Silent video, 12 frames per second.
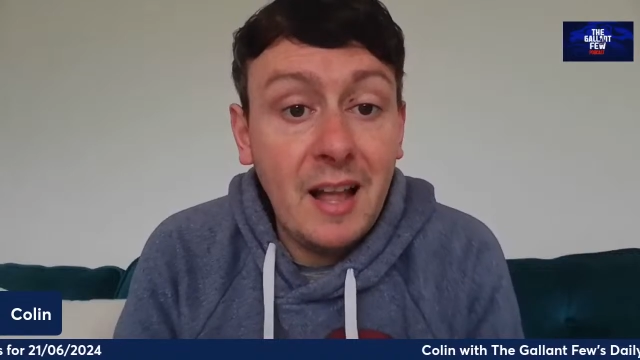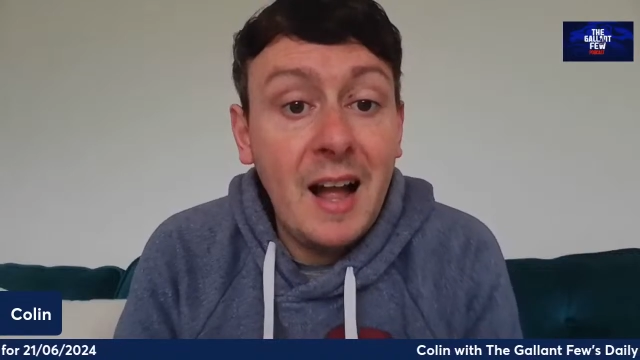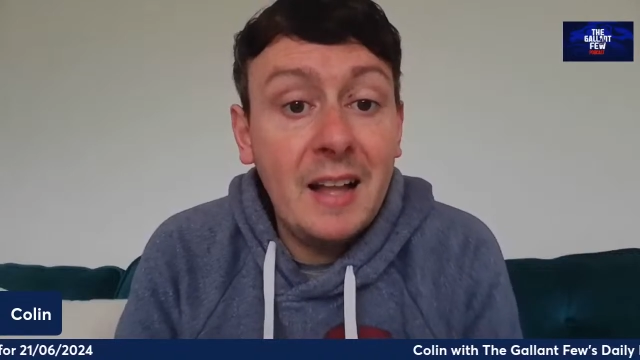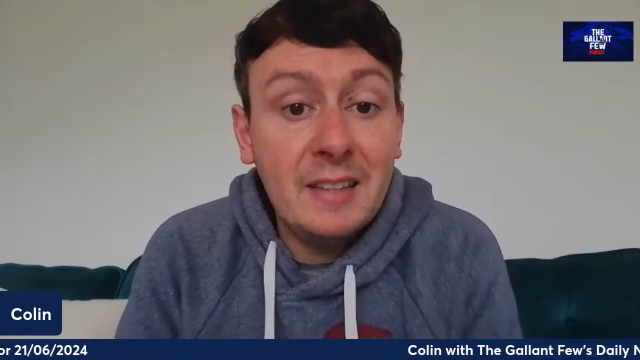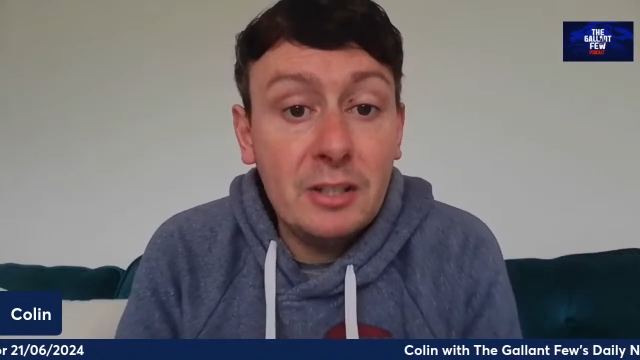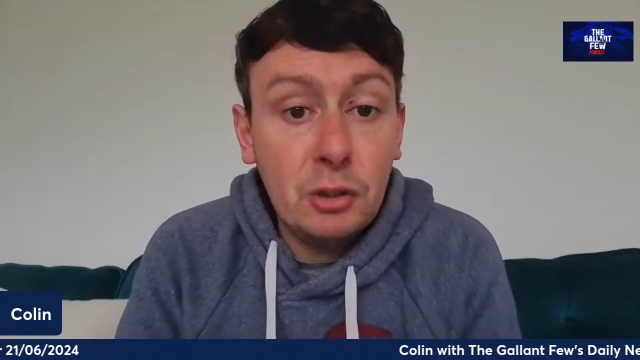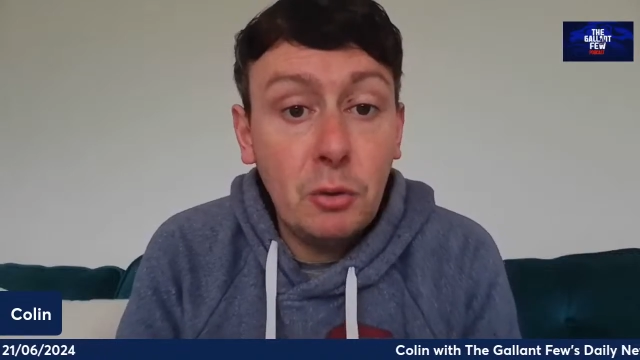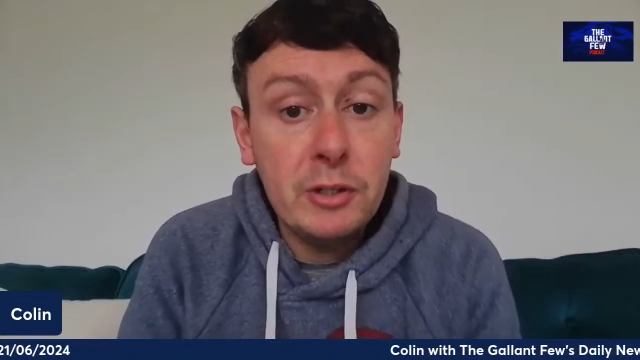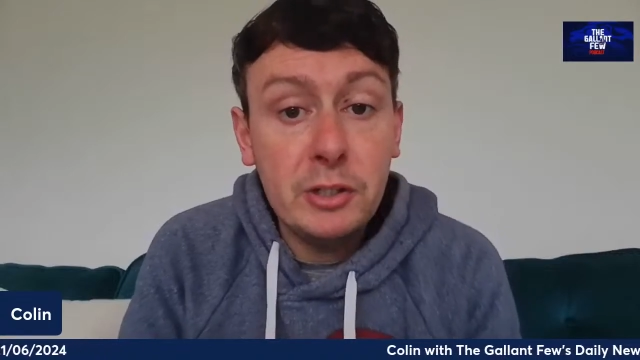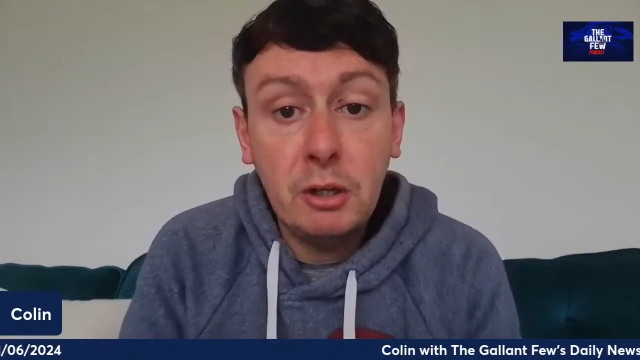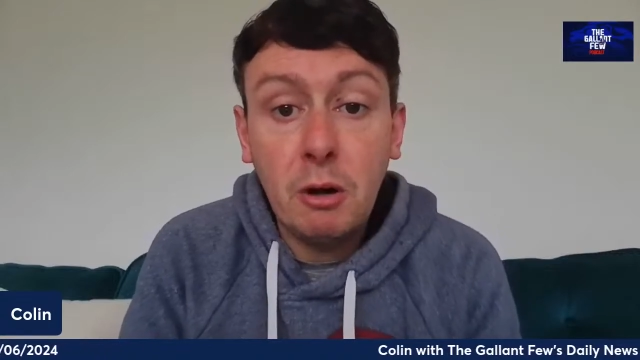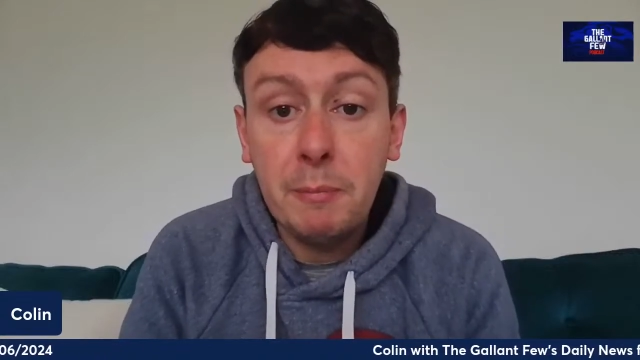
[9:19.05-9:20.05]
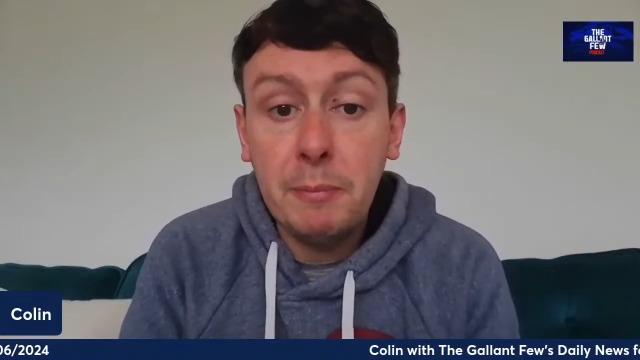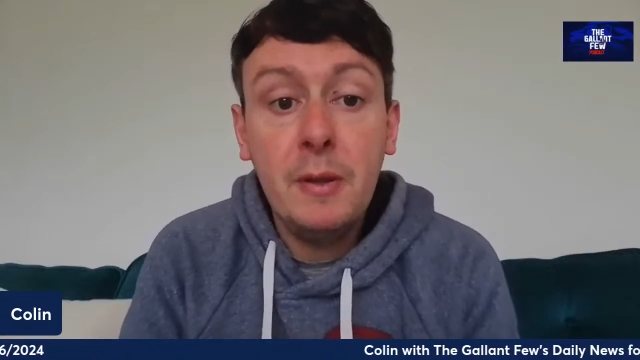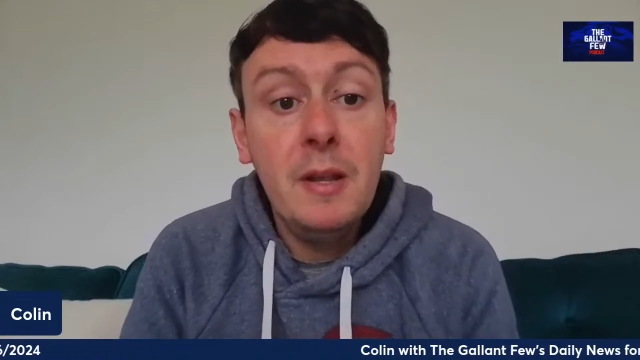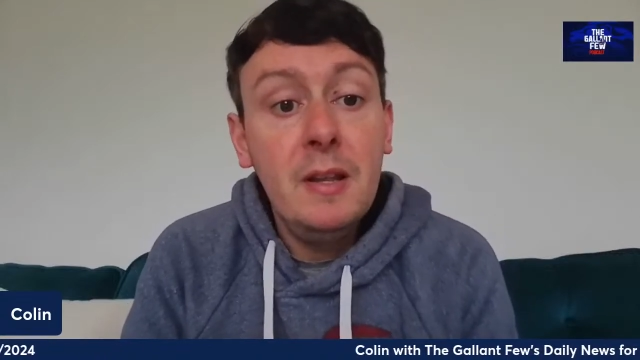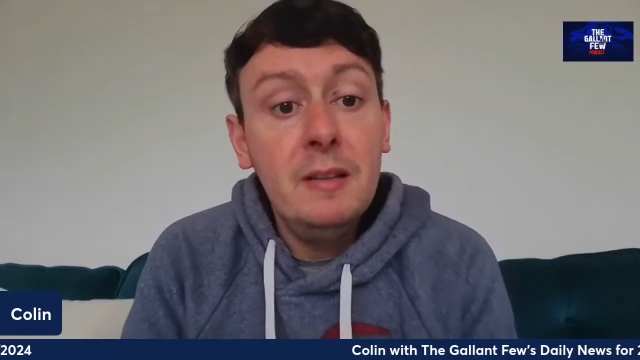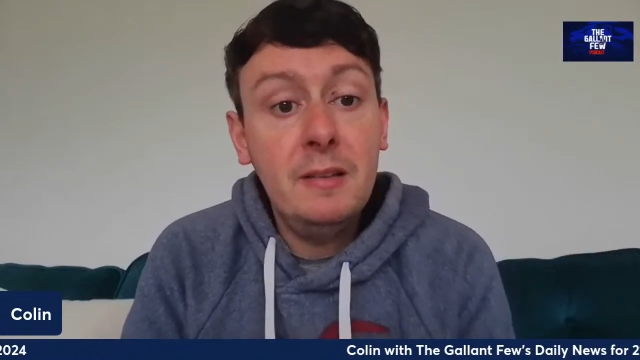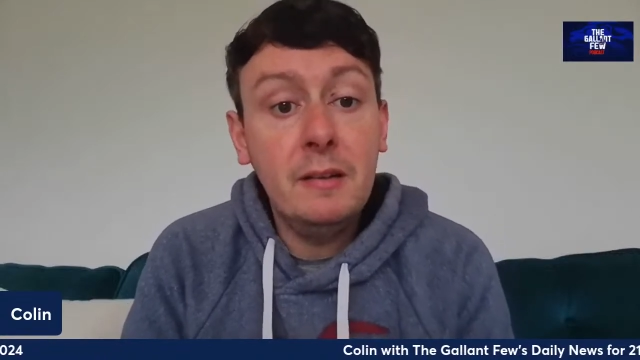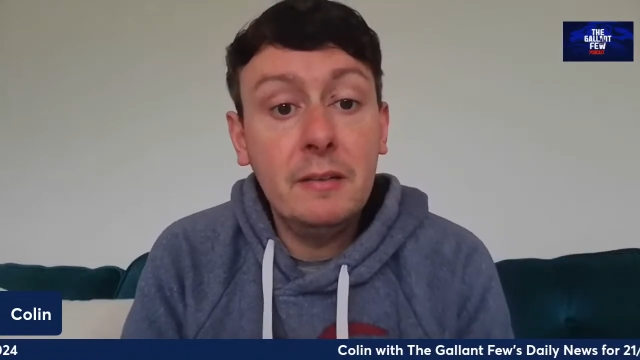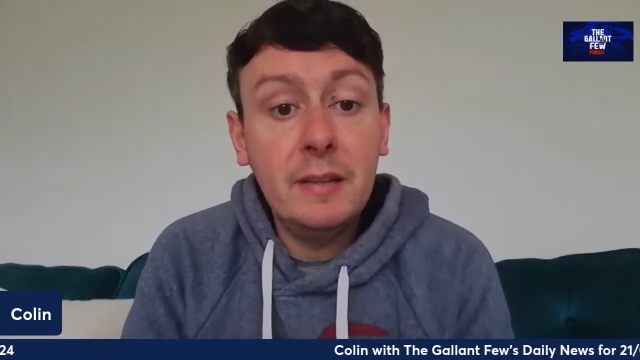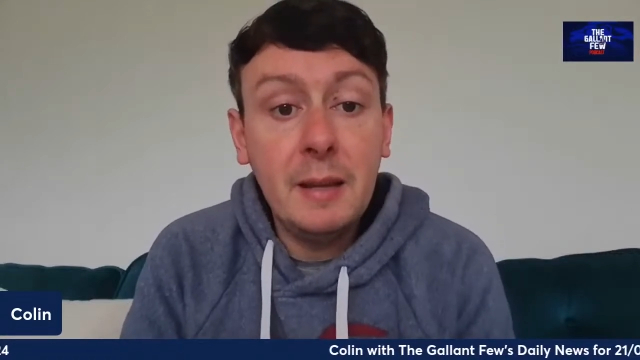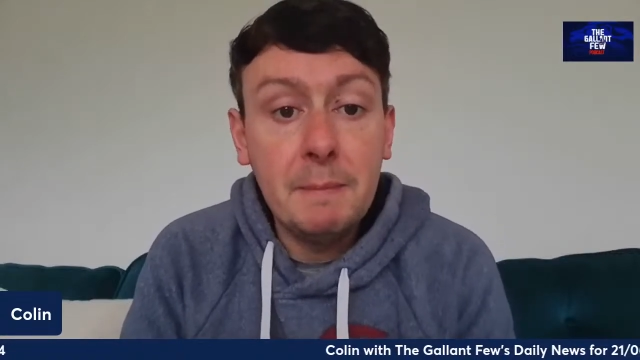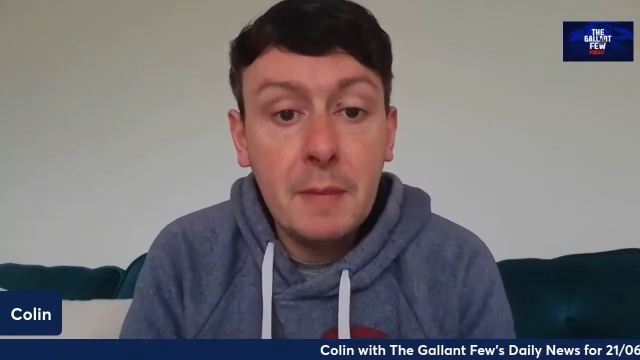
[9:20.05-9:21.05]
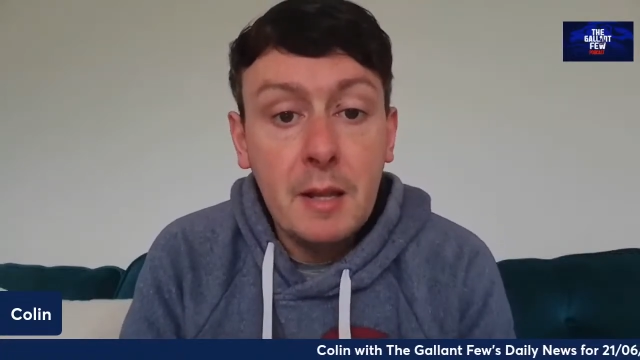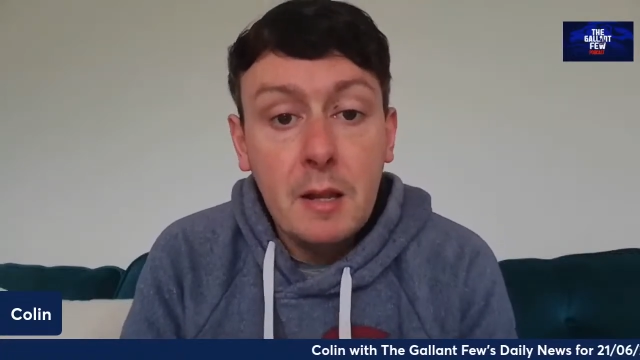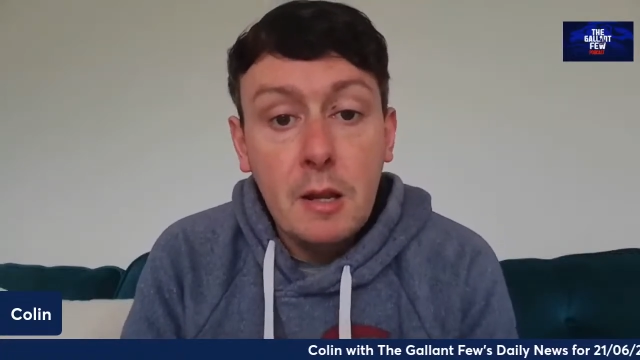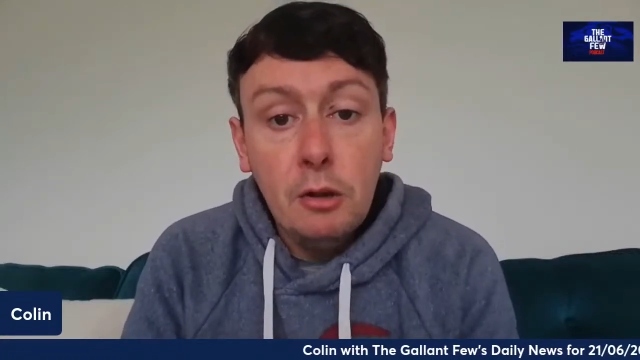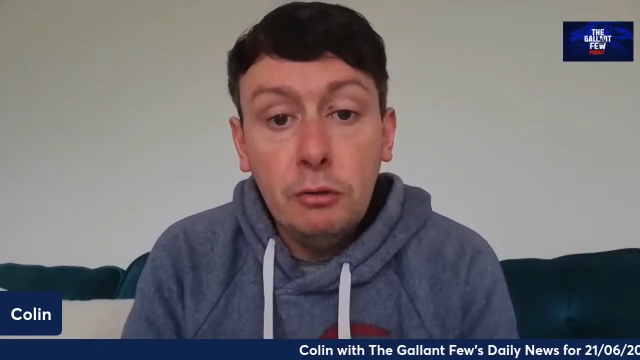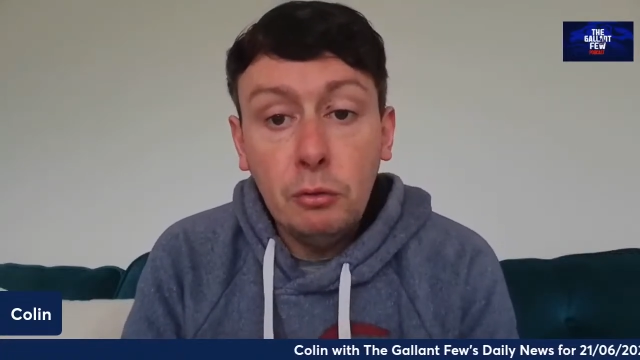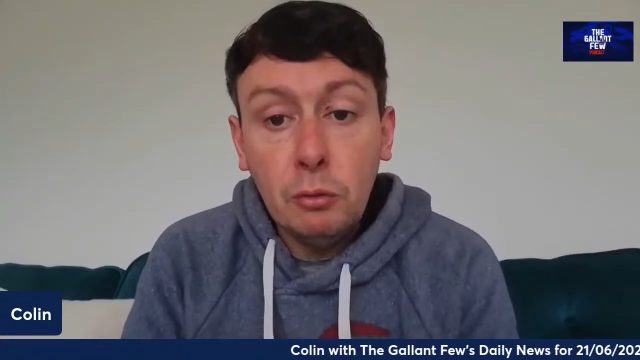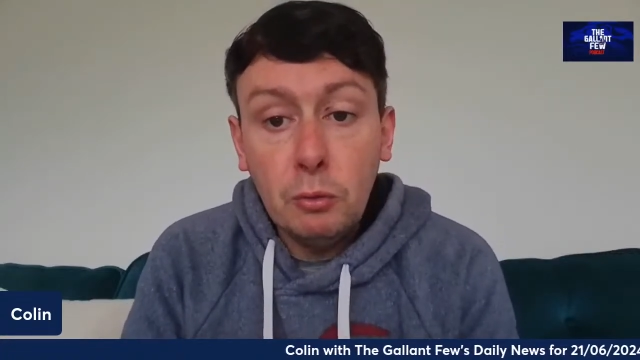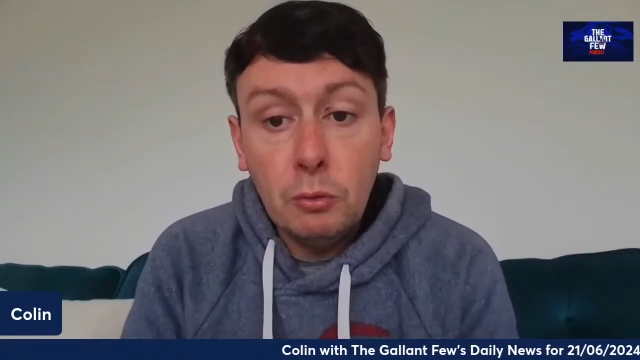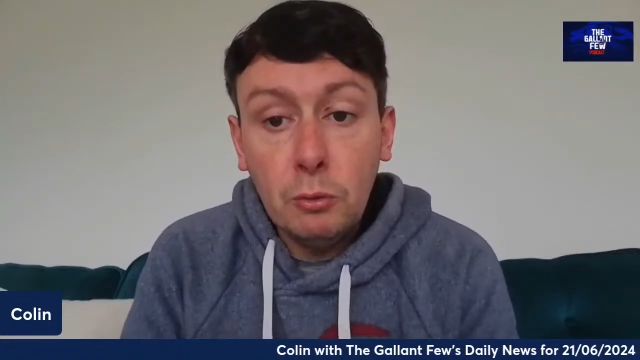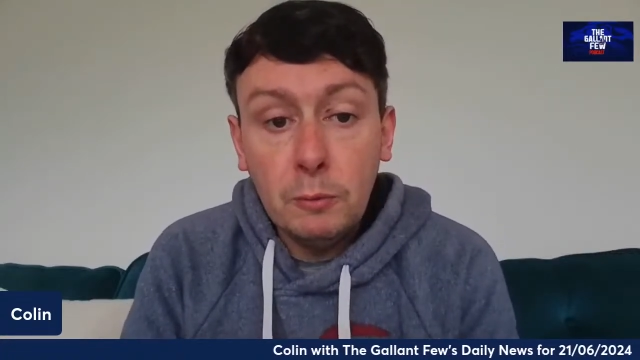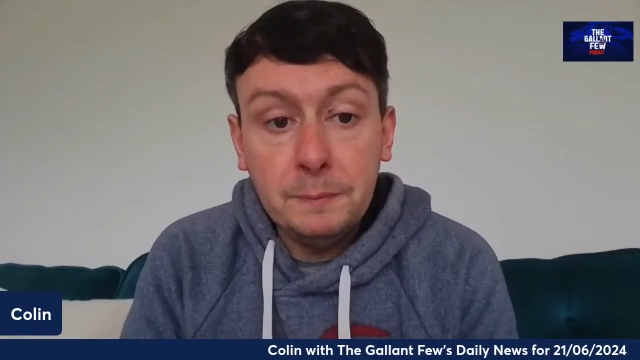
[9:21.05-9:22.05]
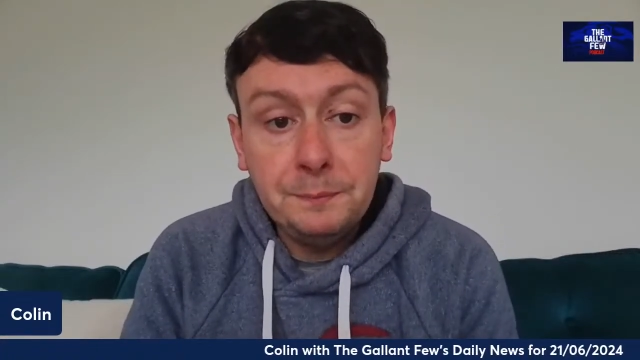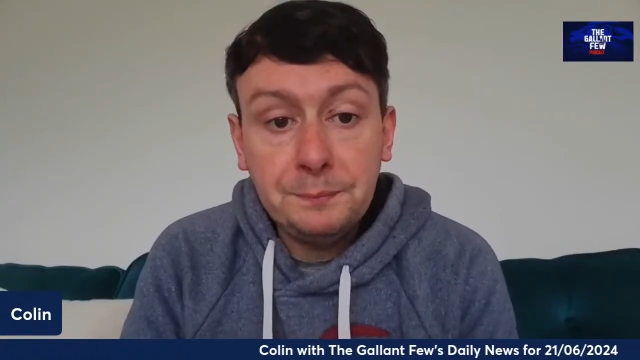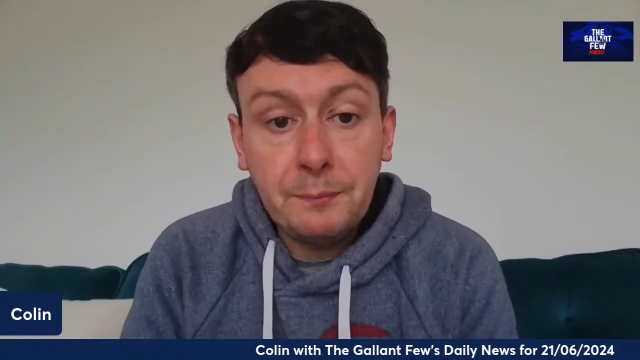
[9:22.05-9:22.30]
and a Scottish Cup to her name. So